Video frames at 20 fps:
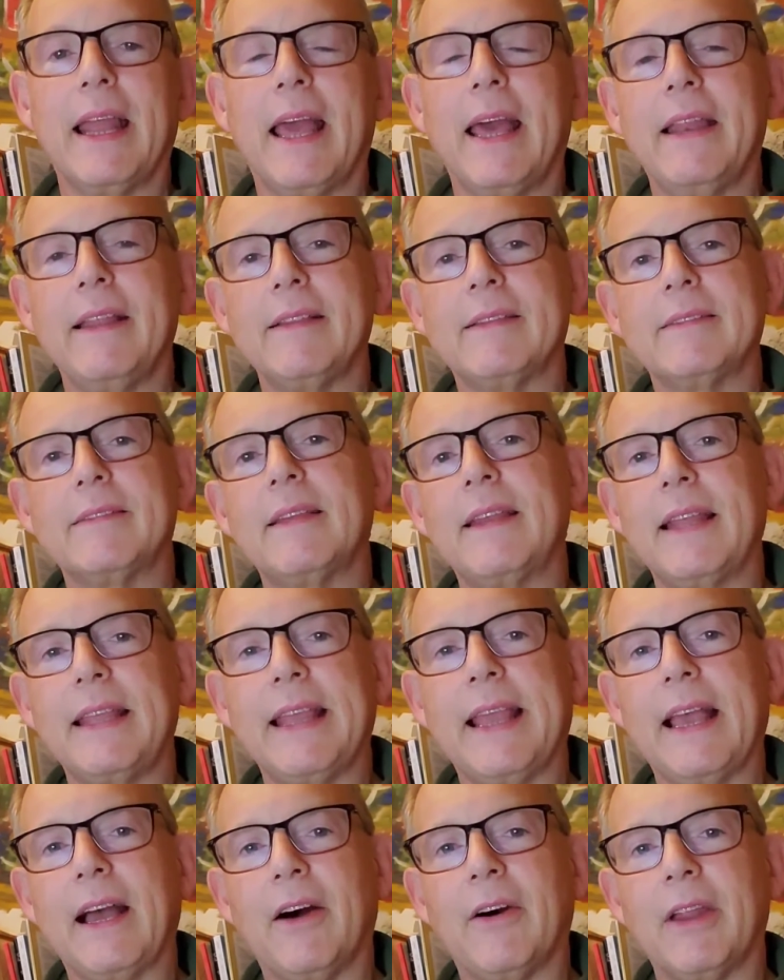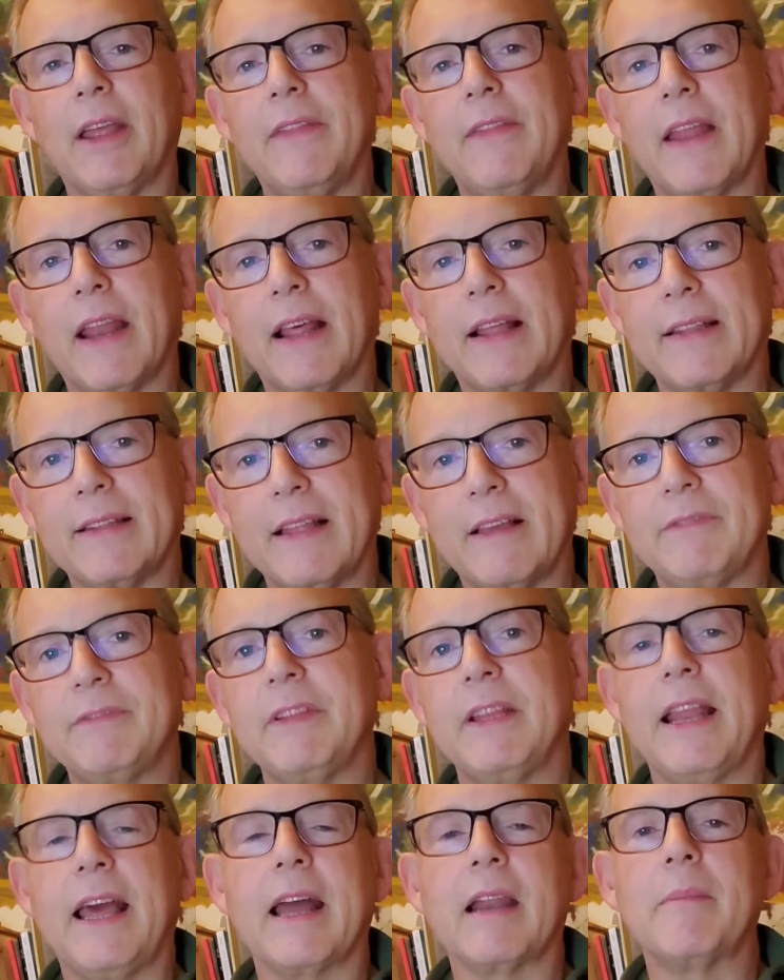I had it sitting out, and then I
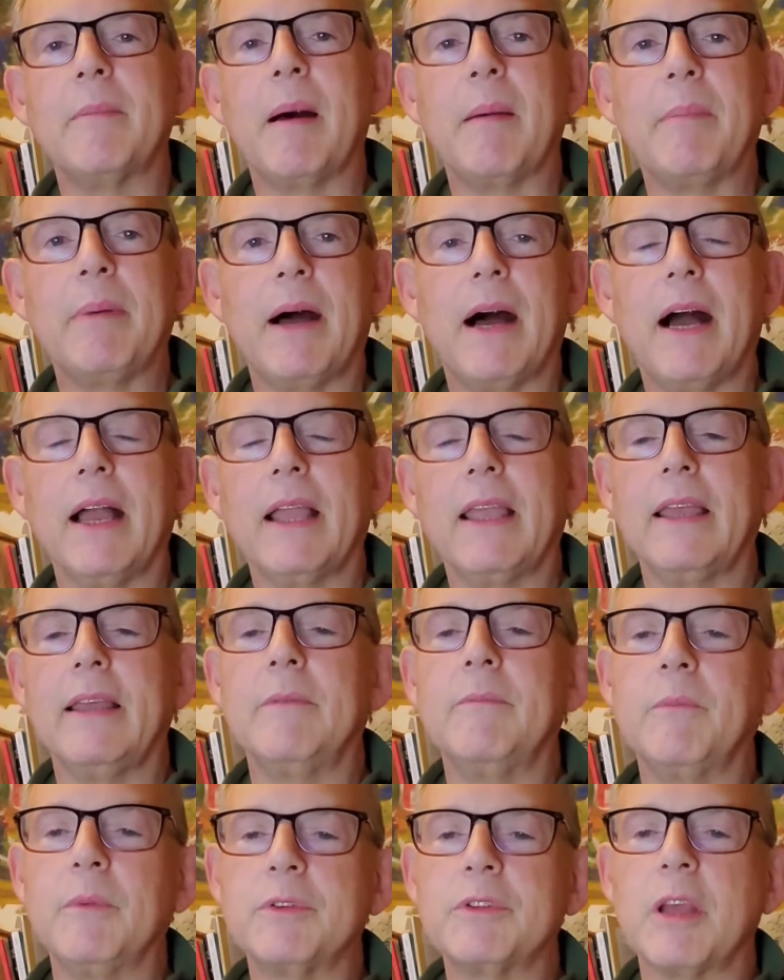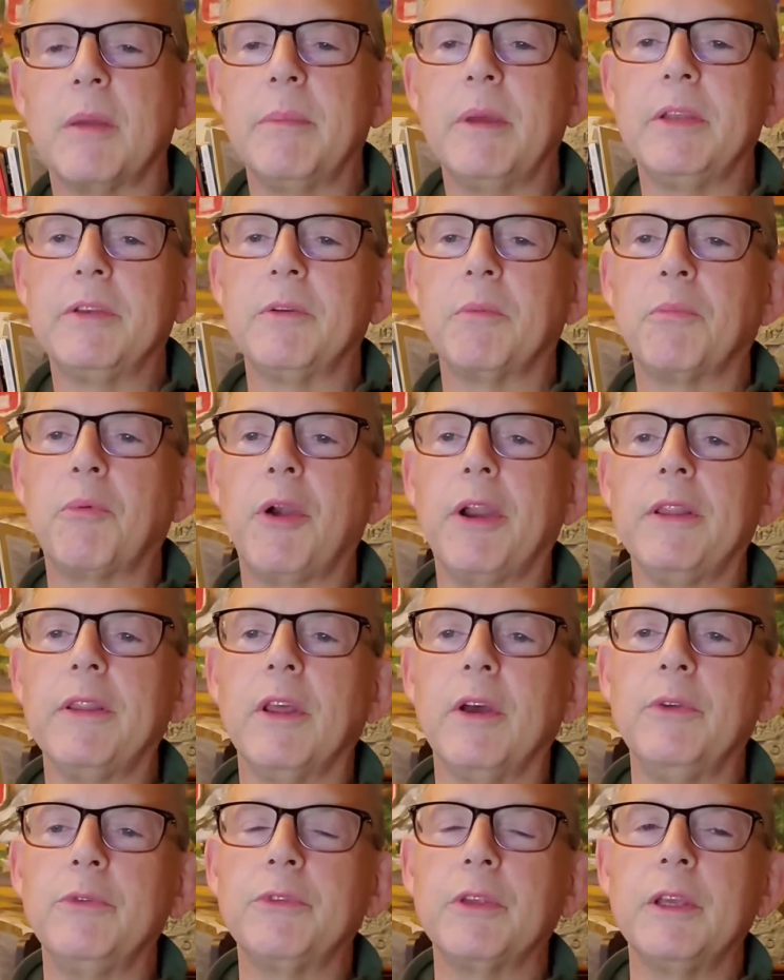left it out of my pocket, which I meant to bring
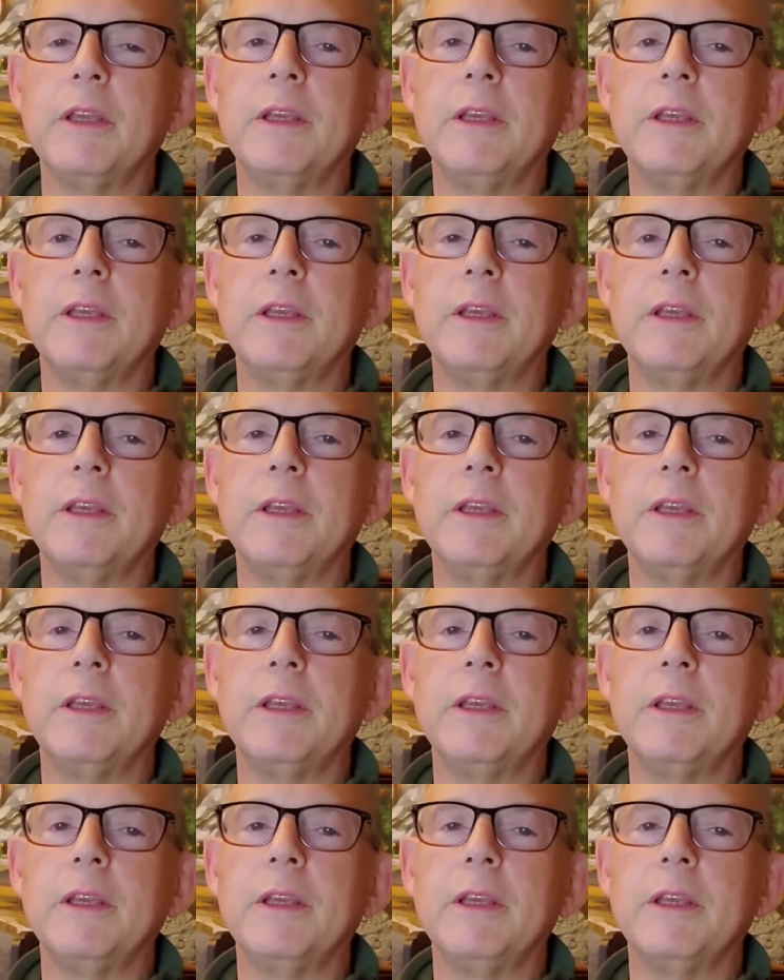those.